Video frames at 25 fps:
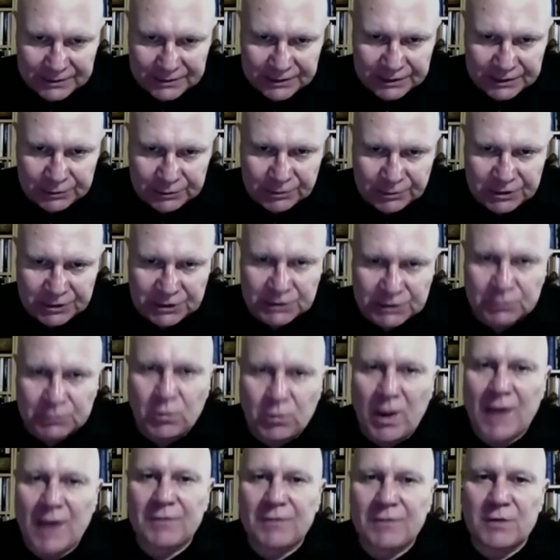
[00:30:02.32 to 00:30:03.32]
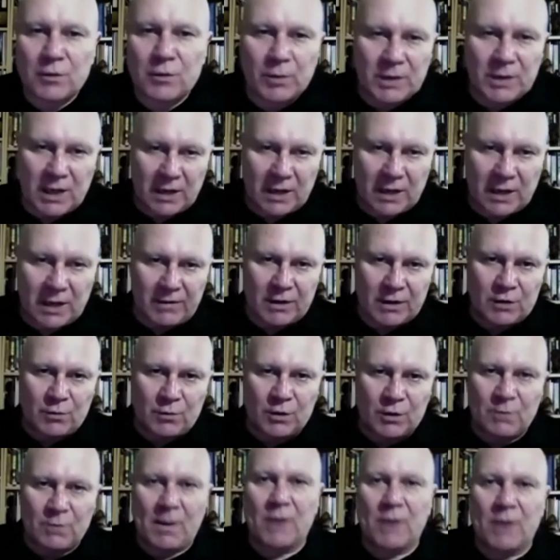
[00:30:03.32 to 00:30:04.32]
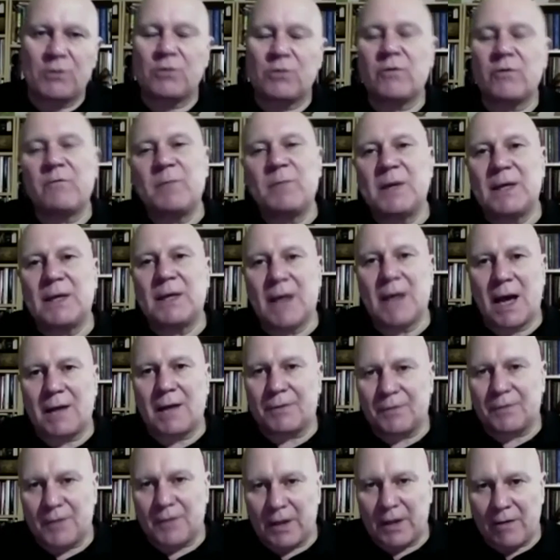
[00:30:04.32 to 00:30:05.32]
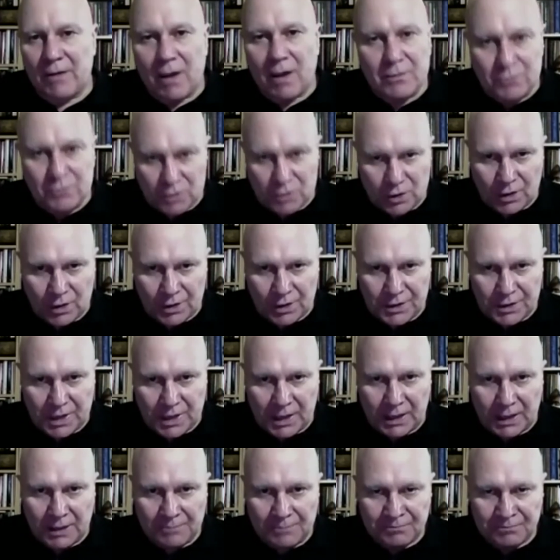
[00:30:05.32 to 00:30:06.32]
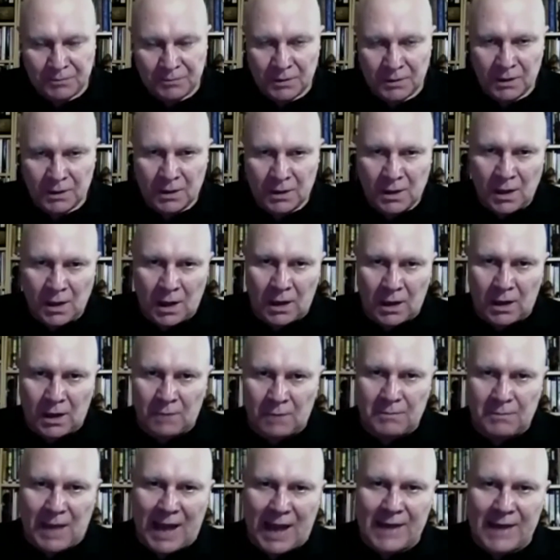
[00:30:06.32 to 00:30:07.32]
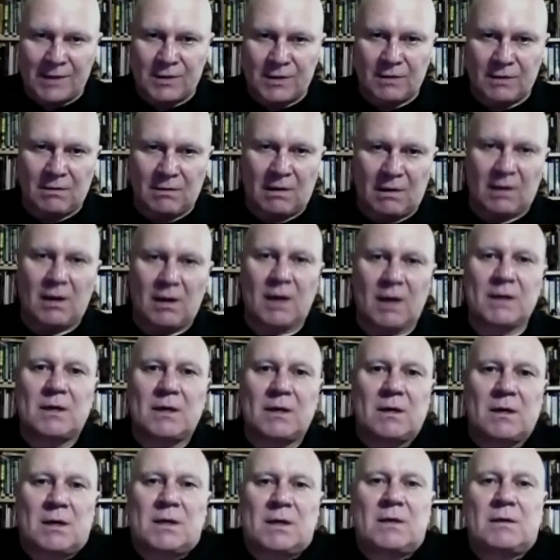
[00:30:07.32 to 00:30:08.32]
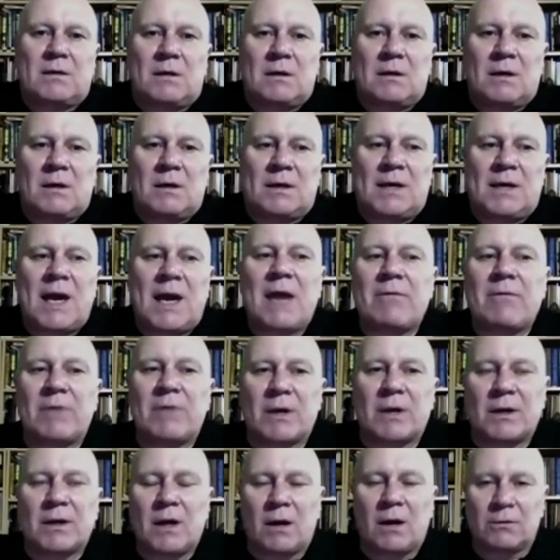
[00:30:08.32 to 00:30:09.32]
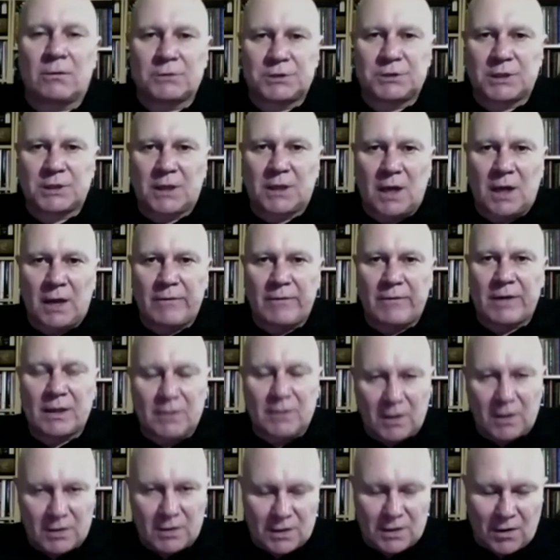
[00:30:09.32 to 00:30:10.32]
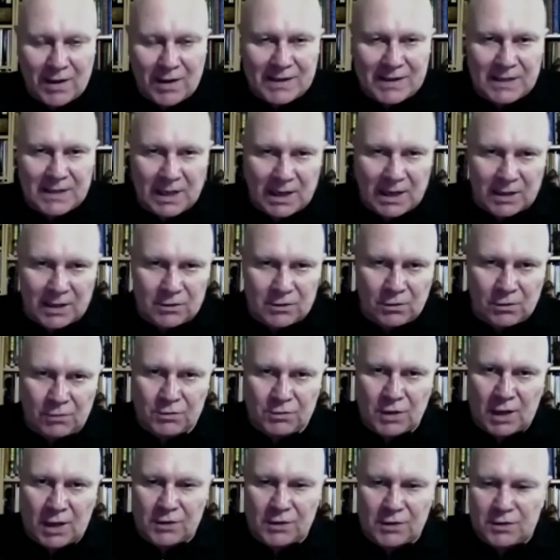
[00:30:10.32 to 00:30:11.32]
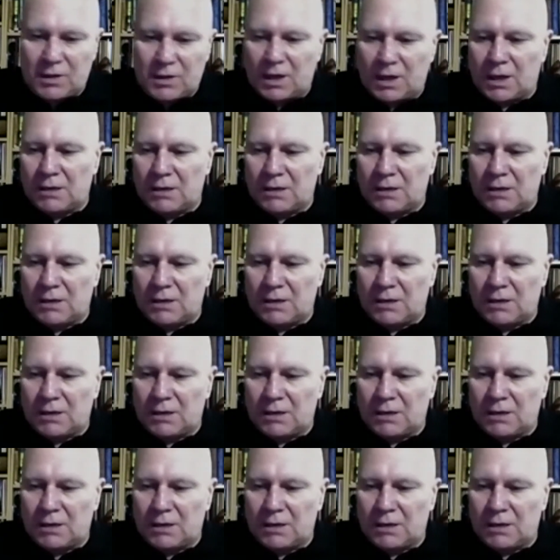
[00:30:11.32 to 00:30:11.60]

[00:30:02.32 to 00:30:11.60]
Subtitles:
which is where the Swederians were supposed to have begun their own journey, as a carrier culture, carrying those ideas, not just in